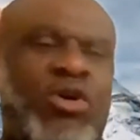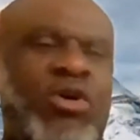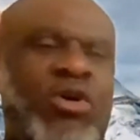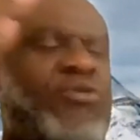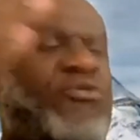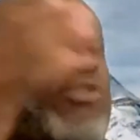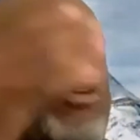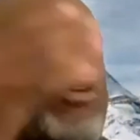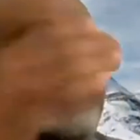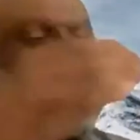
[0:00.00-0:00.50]

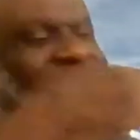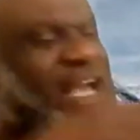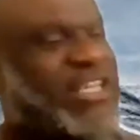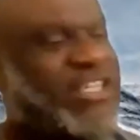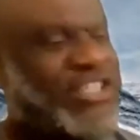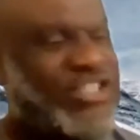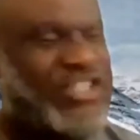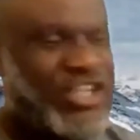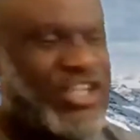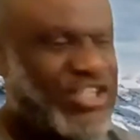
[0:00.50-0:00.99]
from the
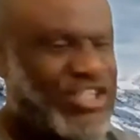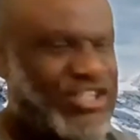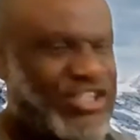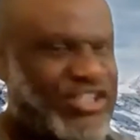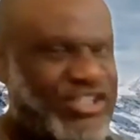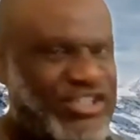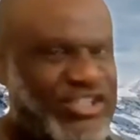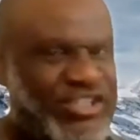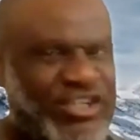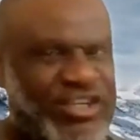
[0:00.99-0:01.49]

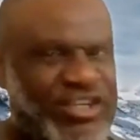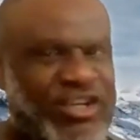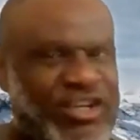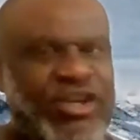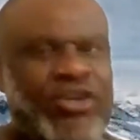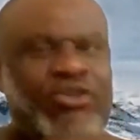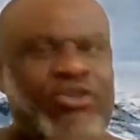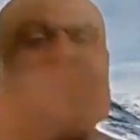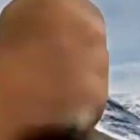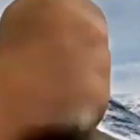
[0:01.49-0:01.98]
exchange
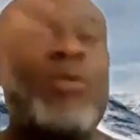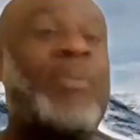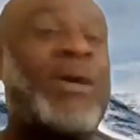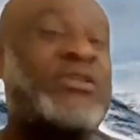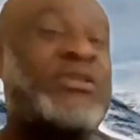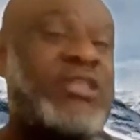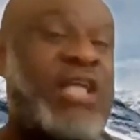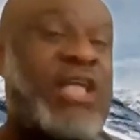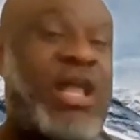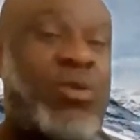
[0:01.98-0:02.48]
to your
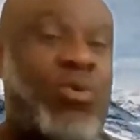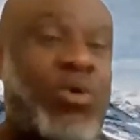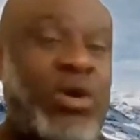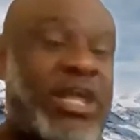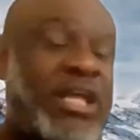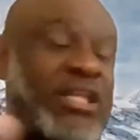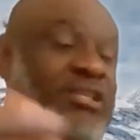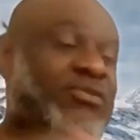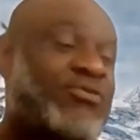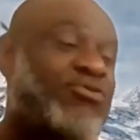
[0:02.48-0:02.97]
personal
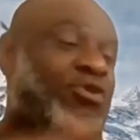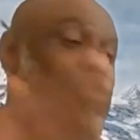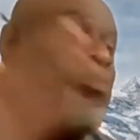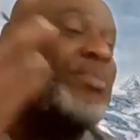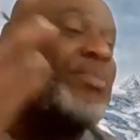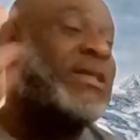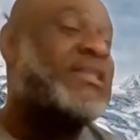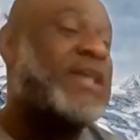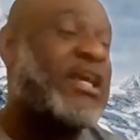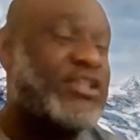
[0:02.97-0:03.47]
wallet for
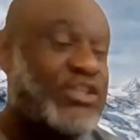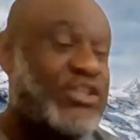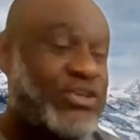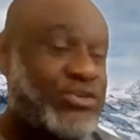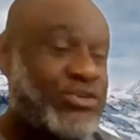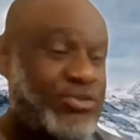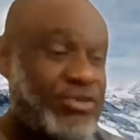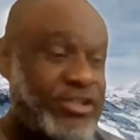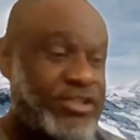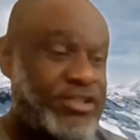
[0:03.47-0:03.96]
better
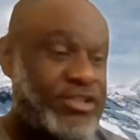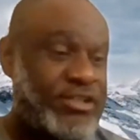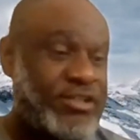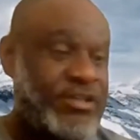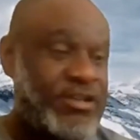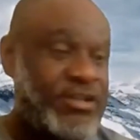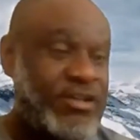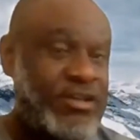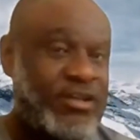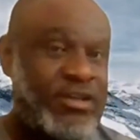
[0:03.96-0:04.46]

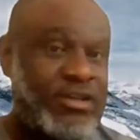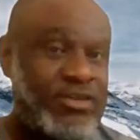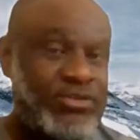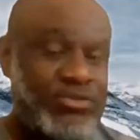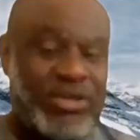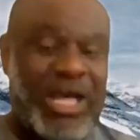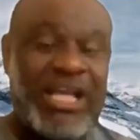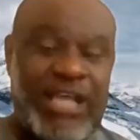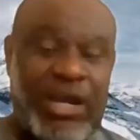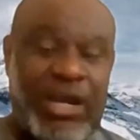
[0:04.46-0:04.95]
security.
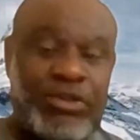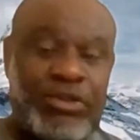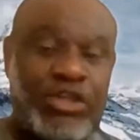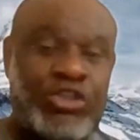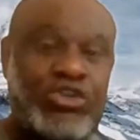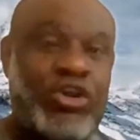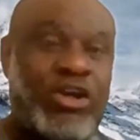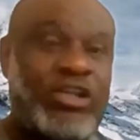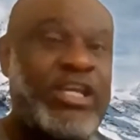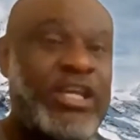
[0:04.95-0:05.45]
So that's how the
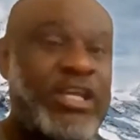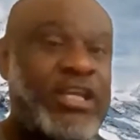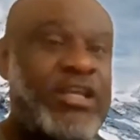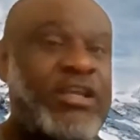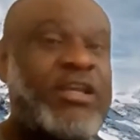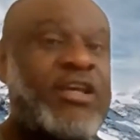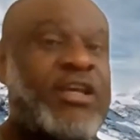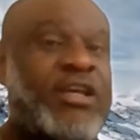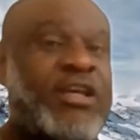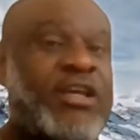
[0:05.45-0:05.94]
journey
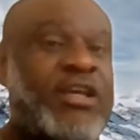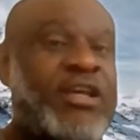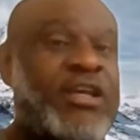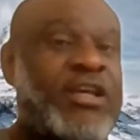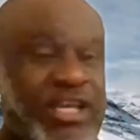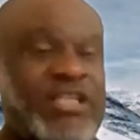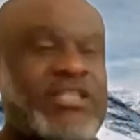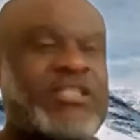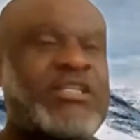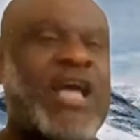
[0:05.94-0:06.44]
it
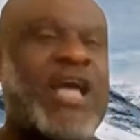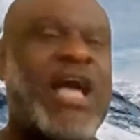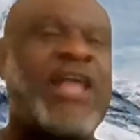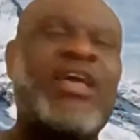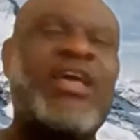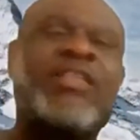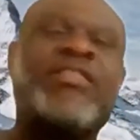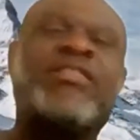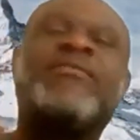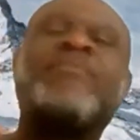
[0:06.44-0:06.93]
takes.
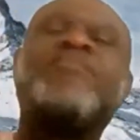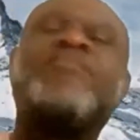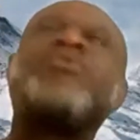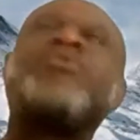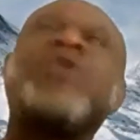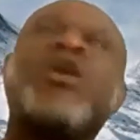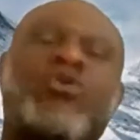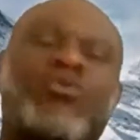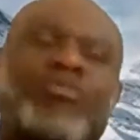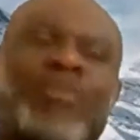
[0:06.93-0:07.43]
And then
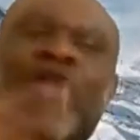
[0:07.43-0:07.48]
make